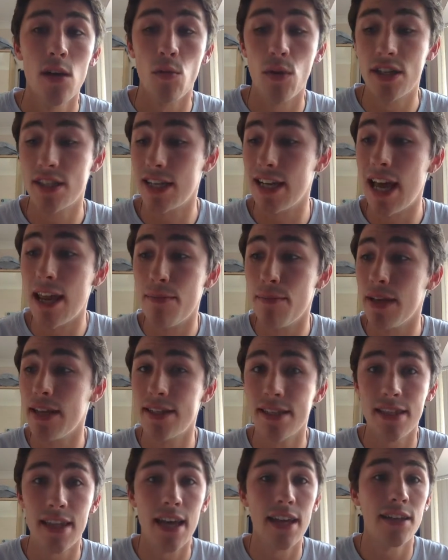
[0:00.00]
which led me
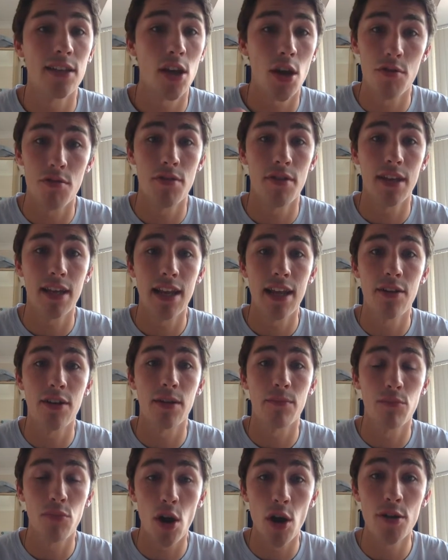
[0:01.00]
to then go through the
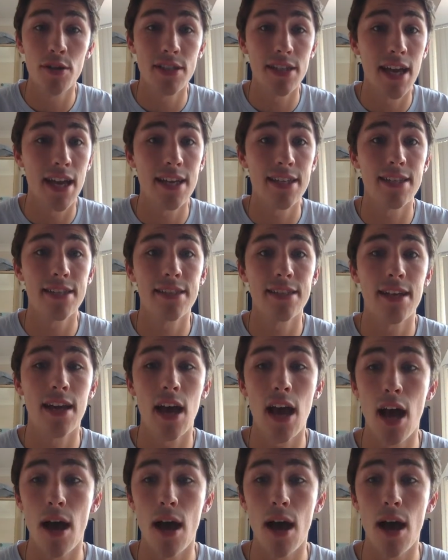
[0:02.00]
clearing process.